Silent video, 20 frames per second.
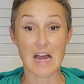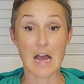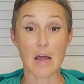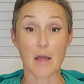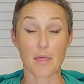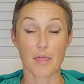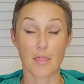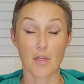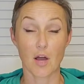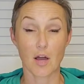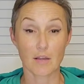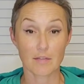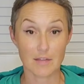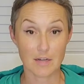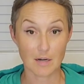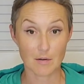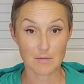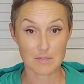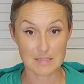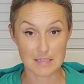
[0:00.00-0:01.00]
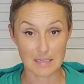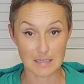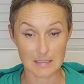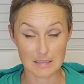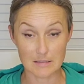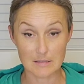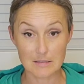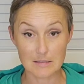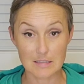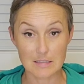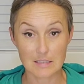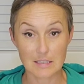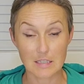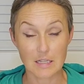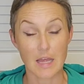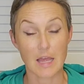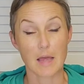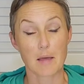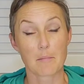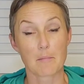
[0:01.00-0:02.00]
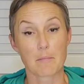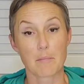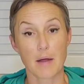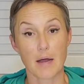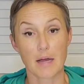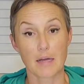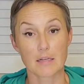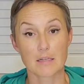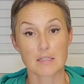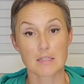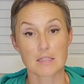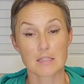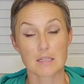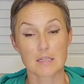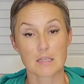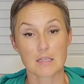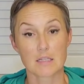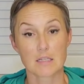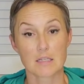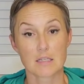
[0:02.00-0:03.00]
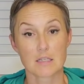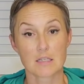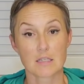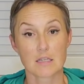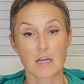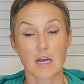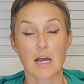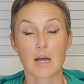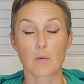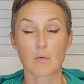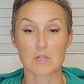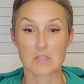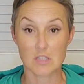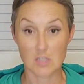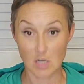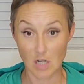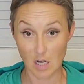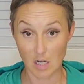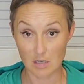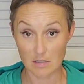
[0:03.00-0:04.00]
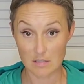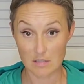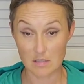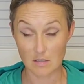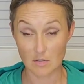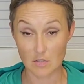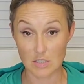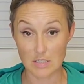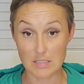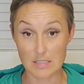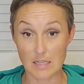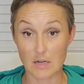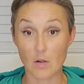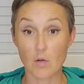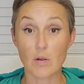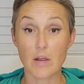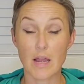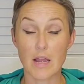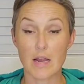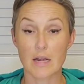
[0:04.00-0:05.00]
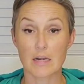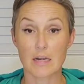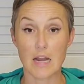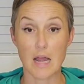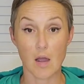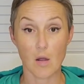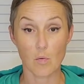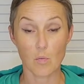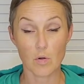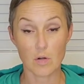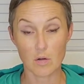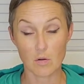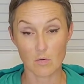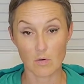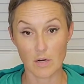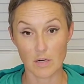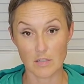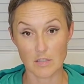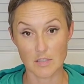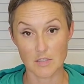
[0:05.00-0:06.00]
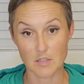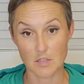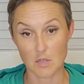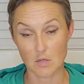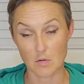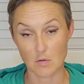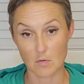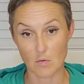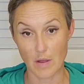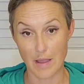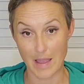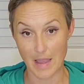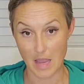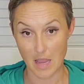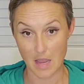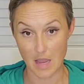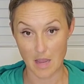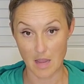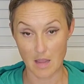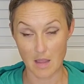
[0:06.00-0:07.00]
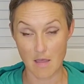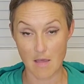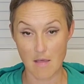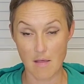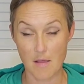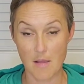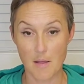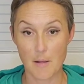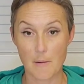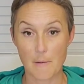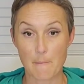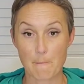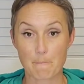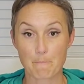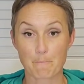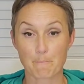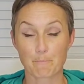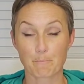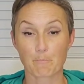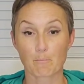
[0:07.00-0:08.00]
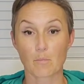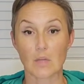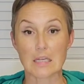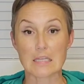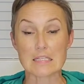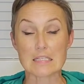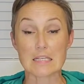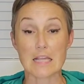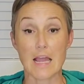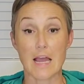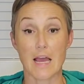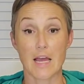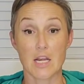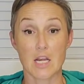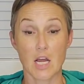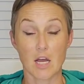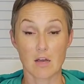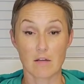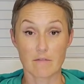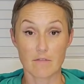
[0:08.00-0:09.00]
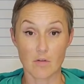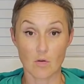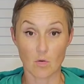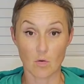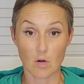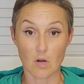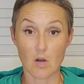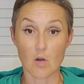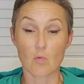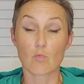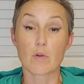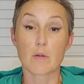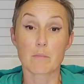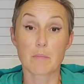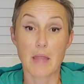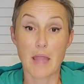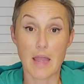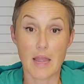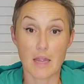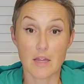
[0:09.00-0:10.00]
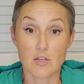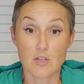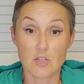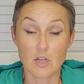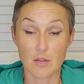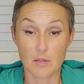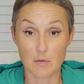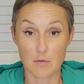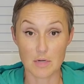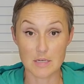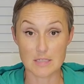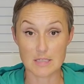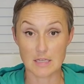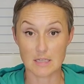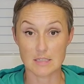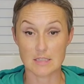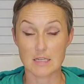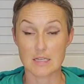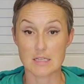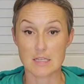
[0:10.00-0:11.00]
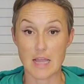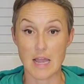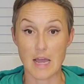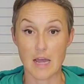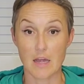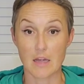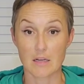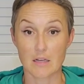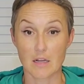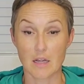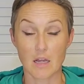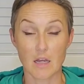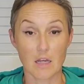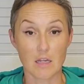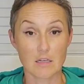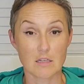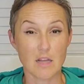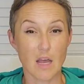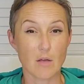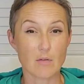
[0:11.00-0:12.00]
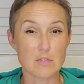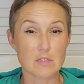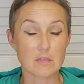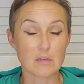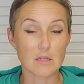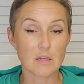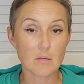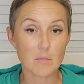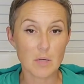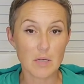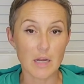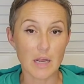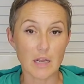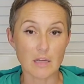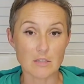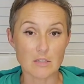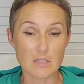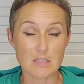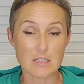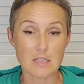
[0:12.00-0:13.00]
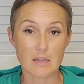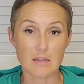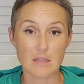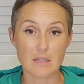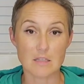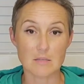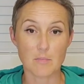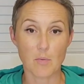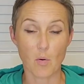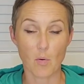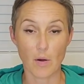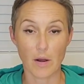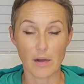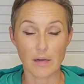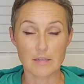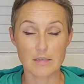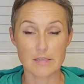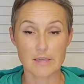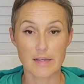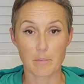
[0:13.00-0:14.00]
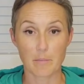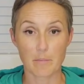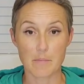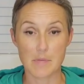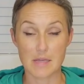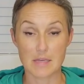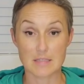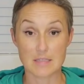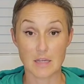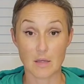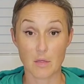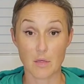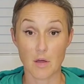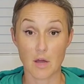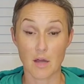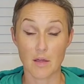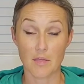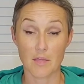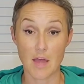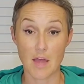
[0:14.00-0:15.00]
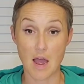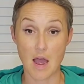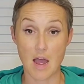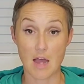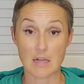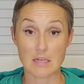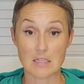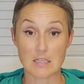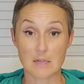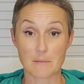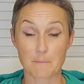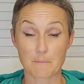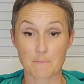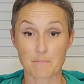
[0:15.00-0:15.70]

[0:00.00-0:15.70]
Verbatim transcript: I thought that I was done, but I was not. So she said, okay, now we're going to do a scan of your rib cage, a three sixty scan. And I was a little bit anxious at this point because I thought that